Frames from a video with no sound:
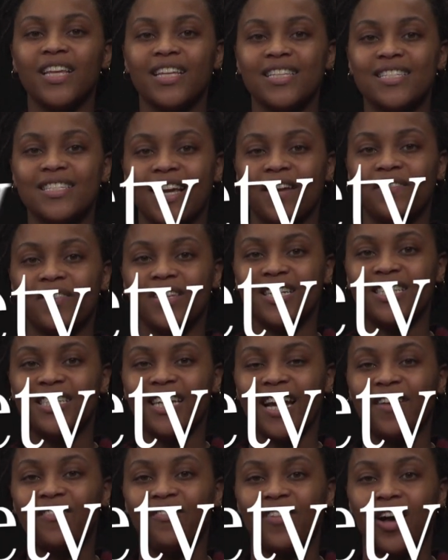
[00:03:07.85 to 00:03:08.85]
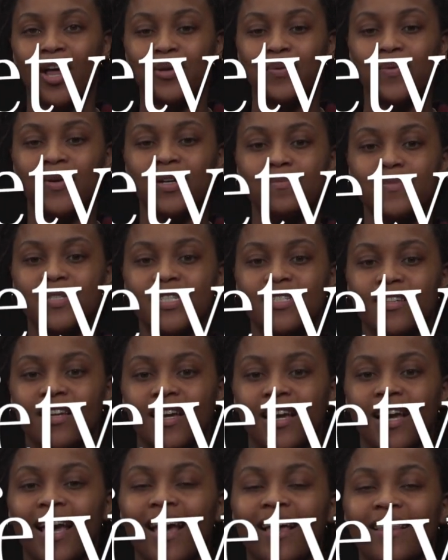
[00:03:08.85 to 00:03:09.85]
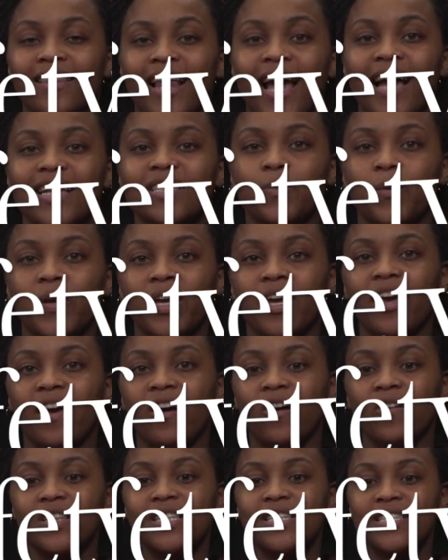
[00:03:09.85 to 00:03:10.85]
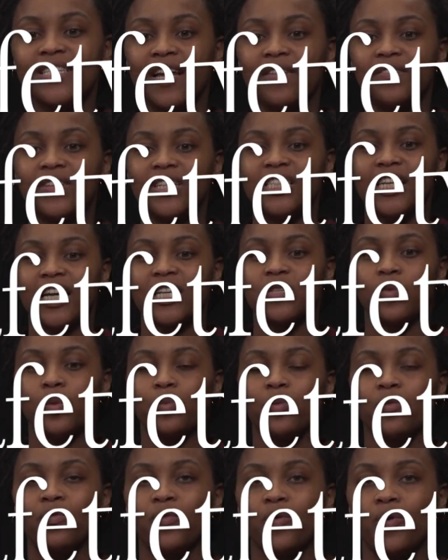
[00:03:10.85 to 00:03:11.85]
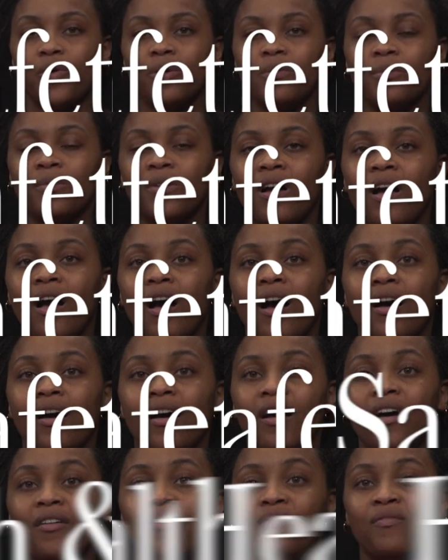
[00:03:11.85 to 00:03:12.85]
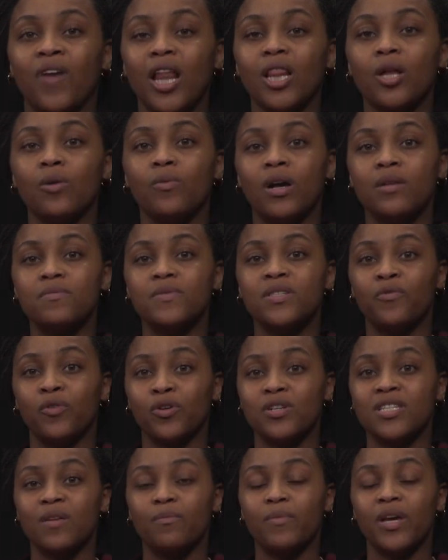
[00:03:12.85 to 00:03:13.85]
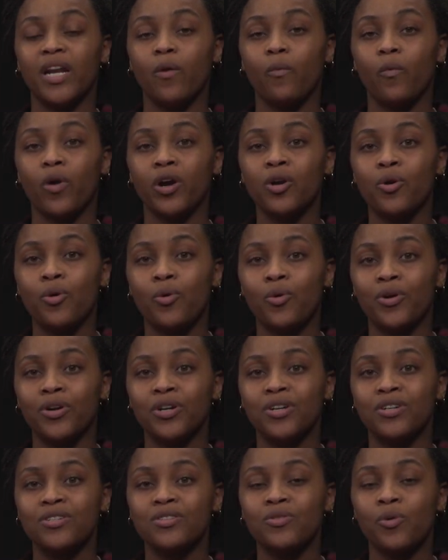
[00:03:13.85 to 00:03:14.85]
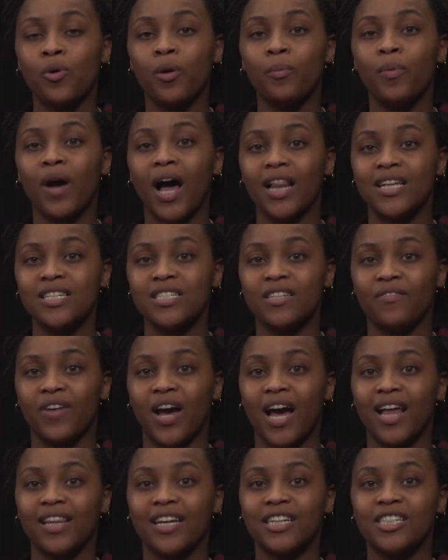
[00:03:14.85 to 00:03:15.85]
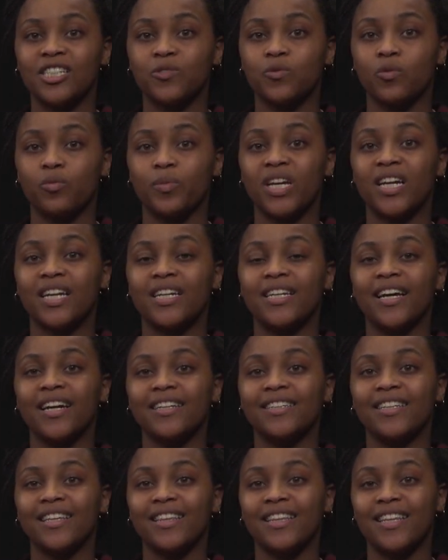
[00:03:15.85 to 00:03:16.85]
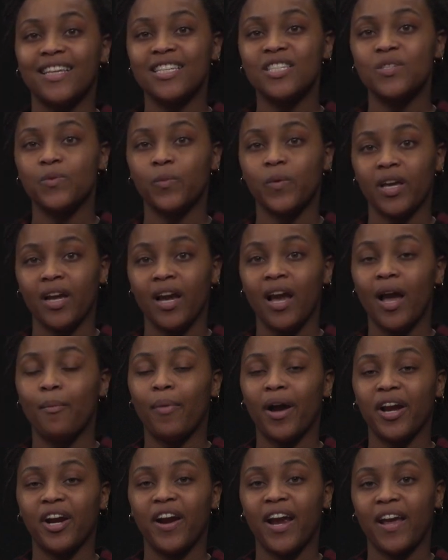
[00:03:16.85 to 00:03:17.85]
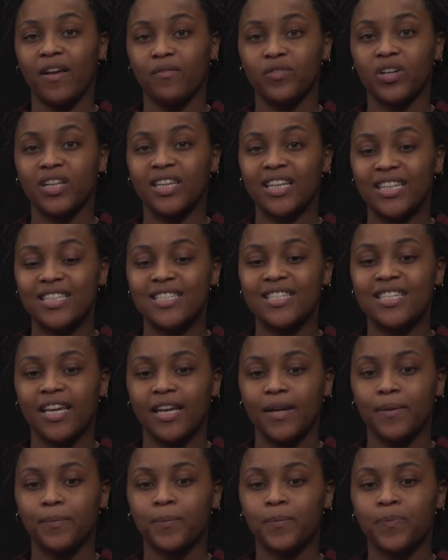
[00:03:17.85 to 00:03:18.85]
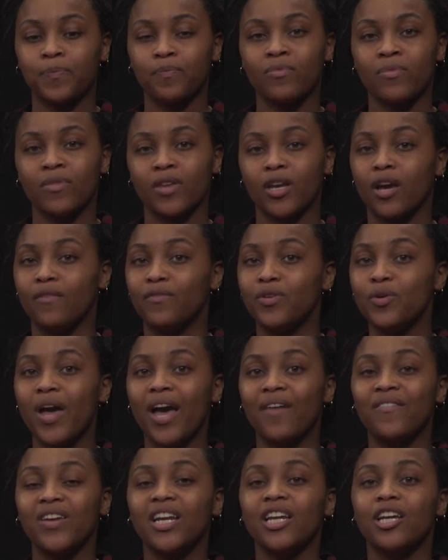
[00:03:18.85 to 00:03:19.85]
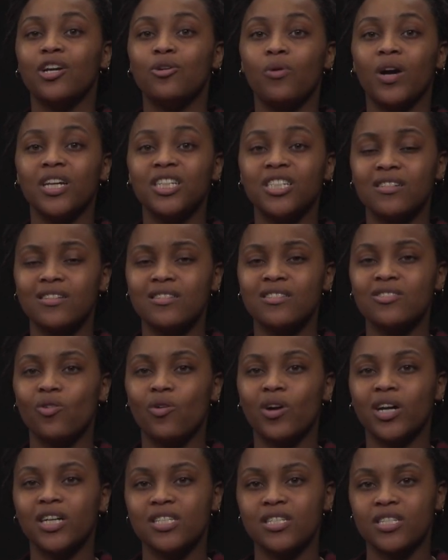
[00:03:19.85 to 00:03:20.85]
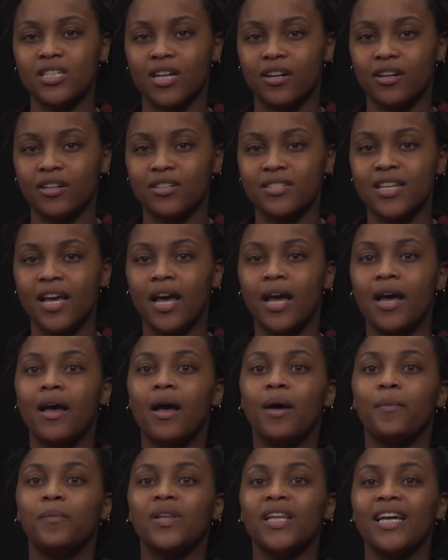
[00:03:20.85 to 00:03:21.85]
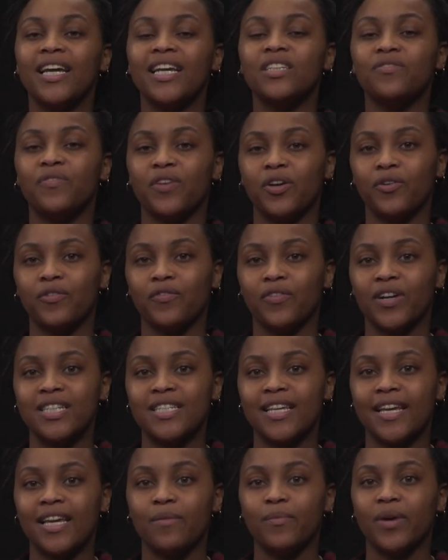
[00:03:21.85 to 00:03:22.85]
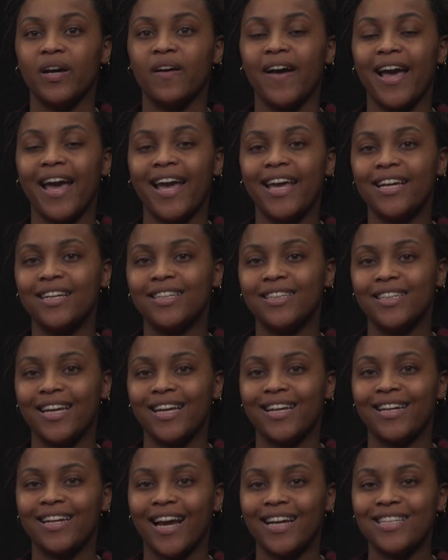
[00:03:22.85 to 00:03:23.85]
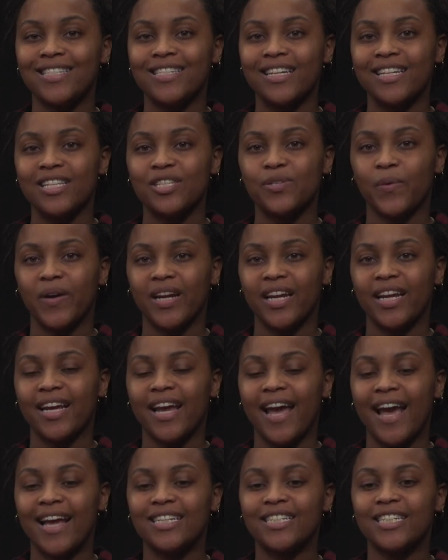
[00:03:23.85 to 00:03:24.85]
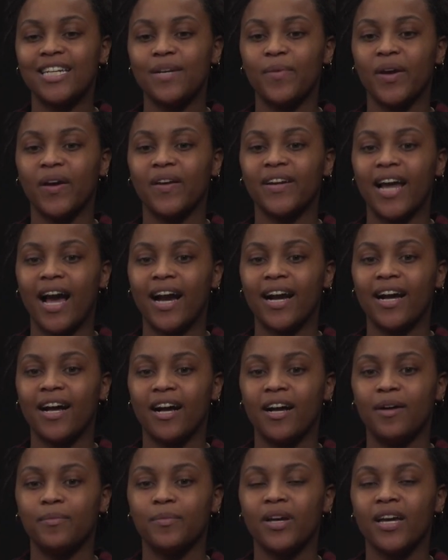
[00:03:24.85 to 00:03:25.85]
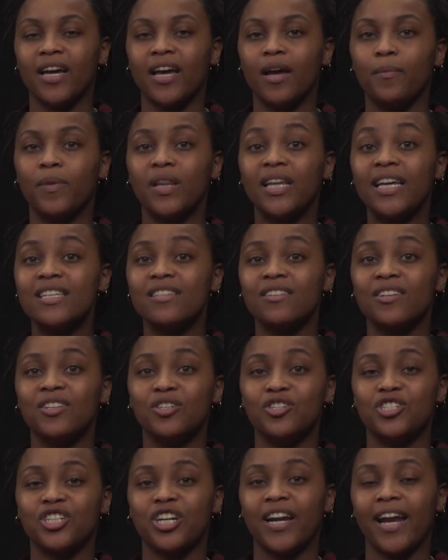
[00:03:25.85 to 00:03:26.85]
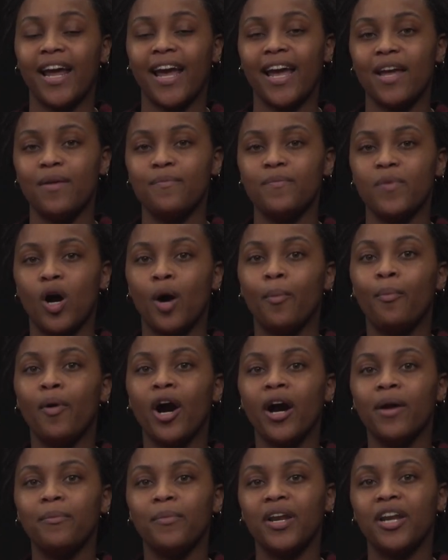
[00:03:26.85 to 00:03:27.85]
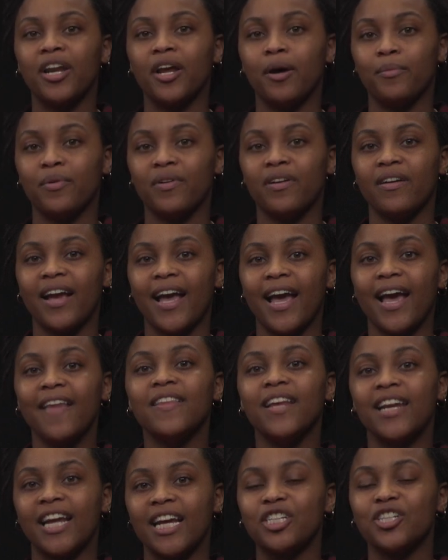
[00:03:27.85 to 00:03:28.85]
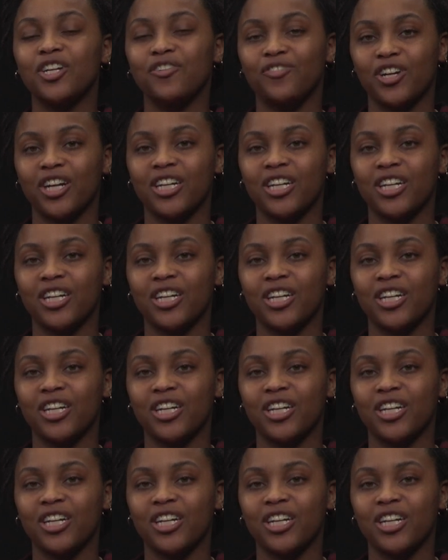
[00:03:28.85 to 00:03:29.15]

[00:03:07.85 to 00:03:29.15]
and safety check follow-ups. Last week, health and safety checks were performed. Follow-ups for submitted work orders or policy violations will be conducted this week by your Avery Glen team. If you have any questions or concerns, please feel free to email aglen1920@gmail.com. Please include your name, apartment number, and the nature of your